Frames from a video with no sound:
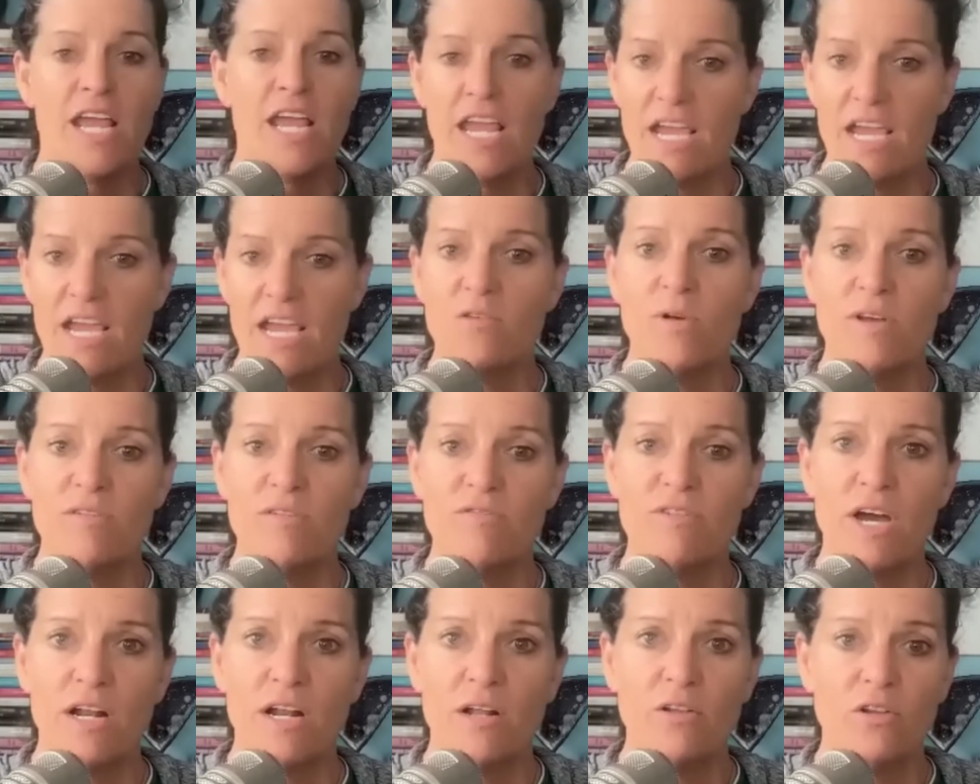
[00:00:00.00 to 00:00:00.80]
And
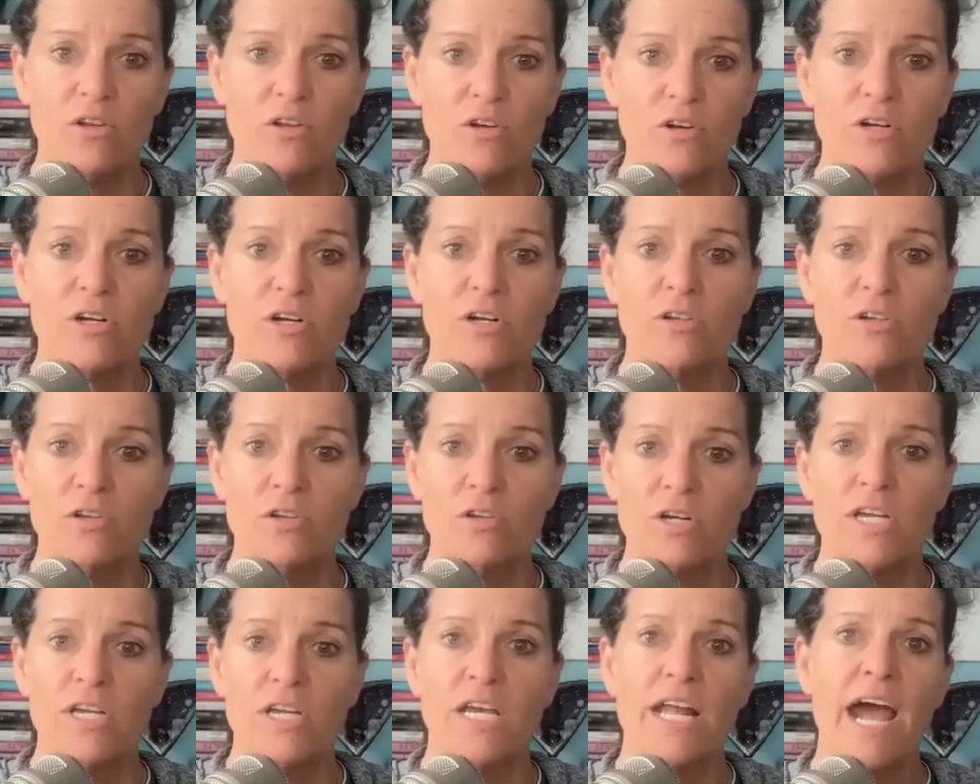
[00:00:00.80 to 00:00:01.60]
we've got to look,
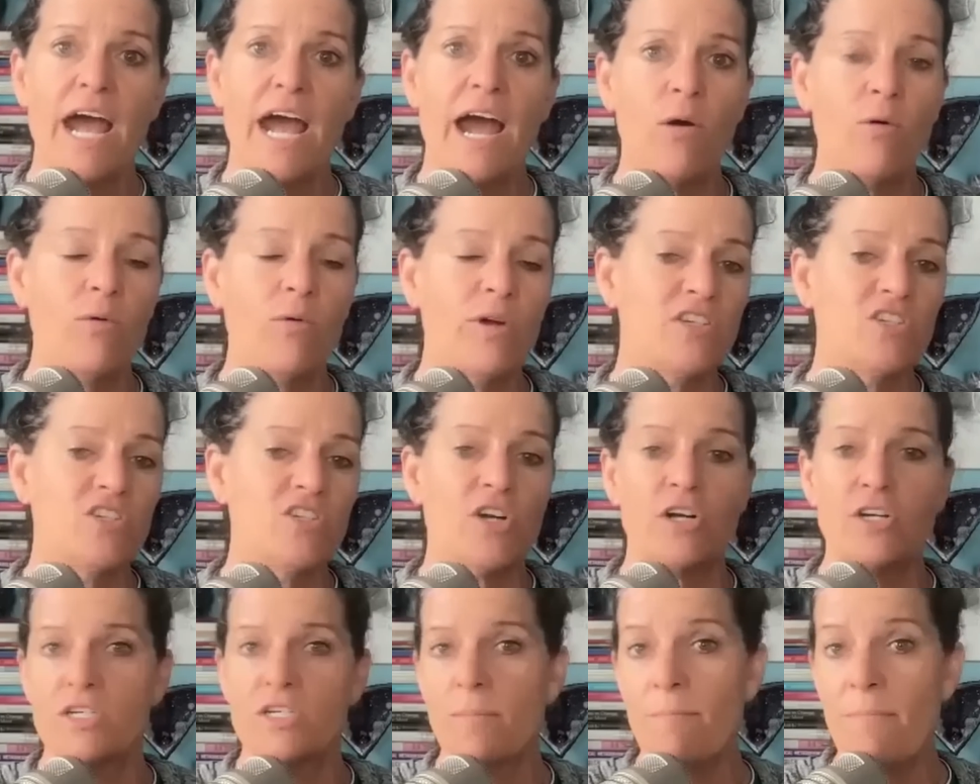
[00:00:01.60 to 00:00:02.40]
look at how we
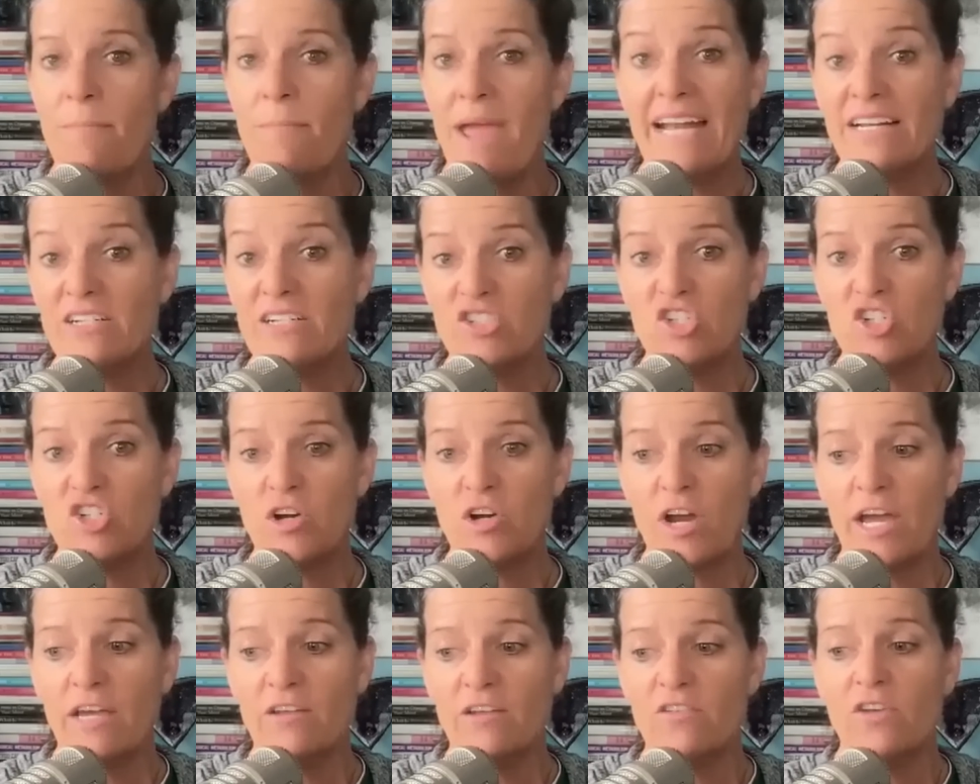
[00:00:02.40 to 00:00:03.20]
start to manage
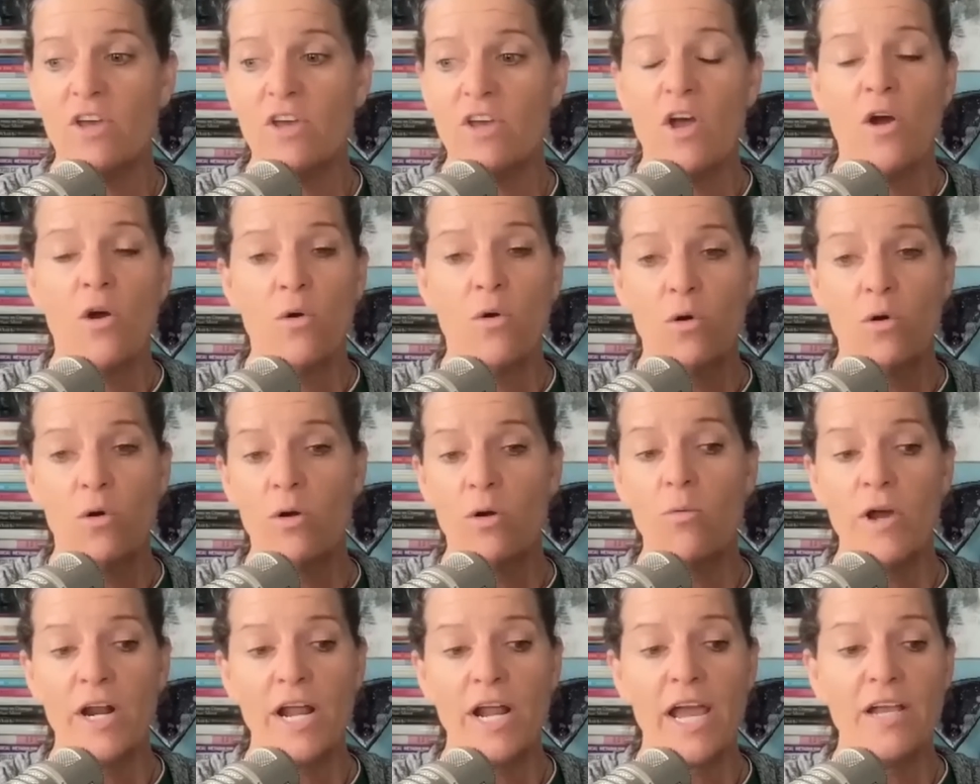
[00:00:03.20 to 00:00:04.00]
stress
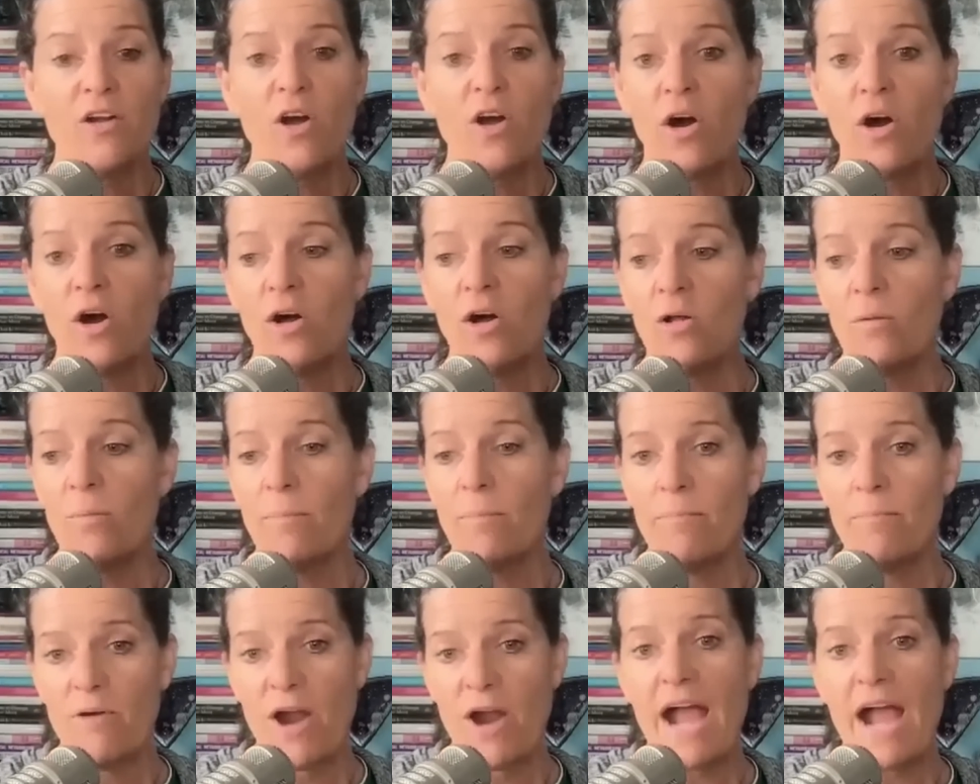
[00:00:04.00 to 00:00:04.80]
or what I
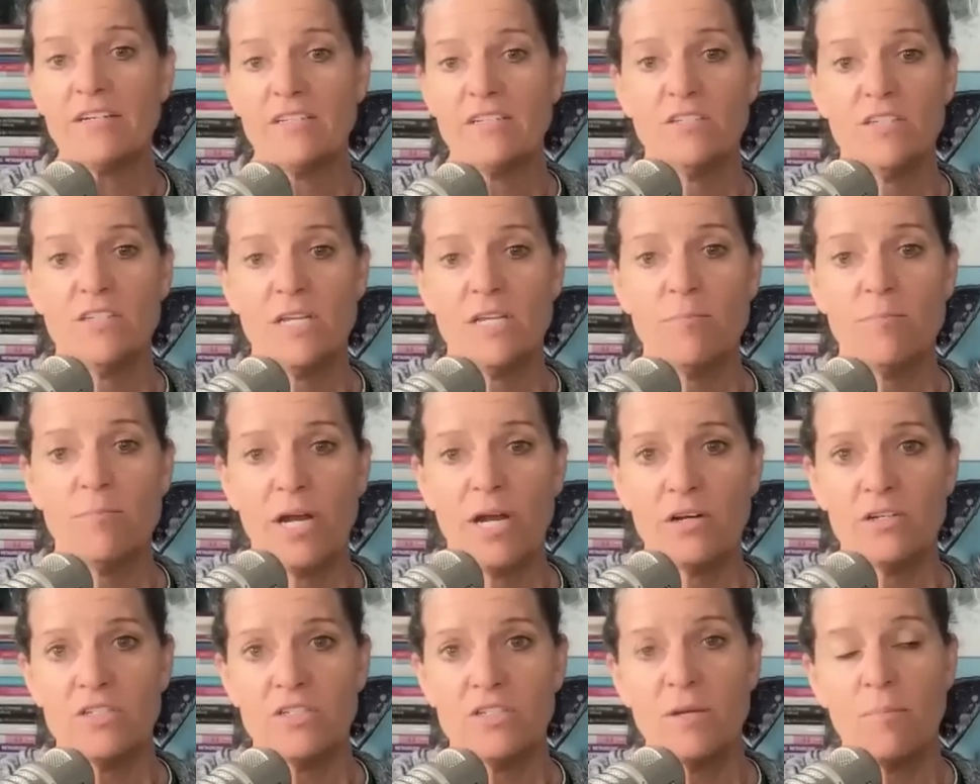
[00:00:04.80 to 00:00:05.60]
call practicing
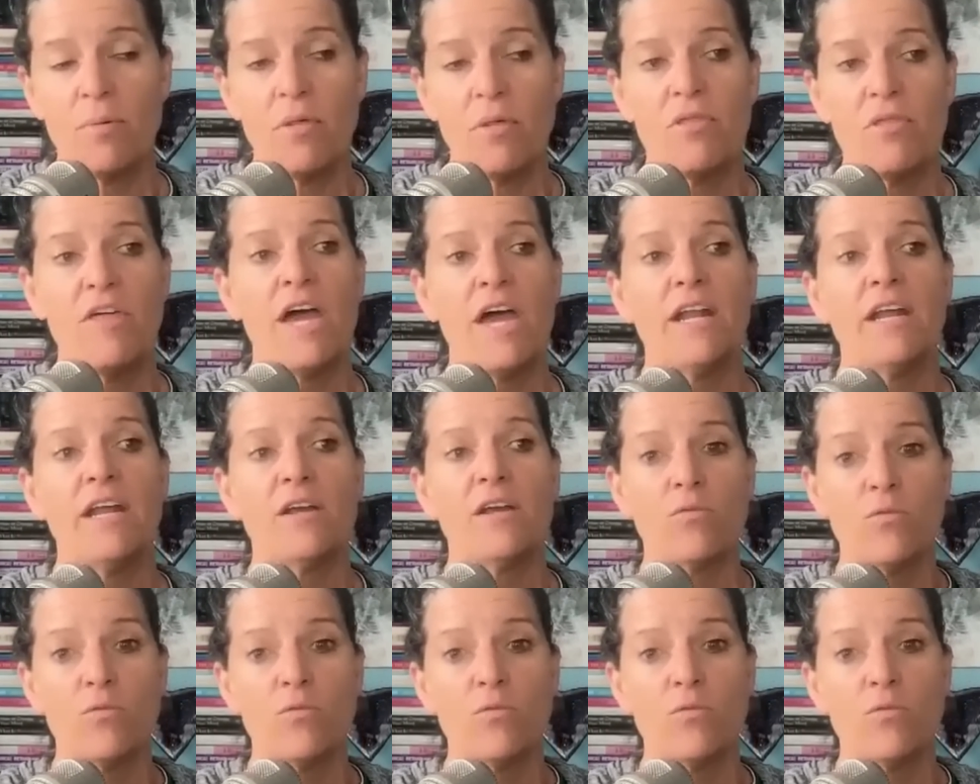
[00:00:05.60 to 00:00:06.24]
parasympathetic,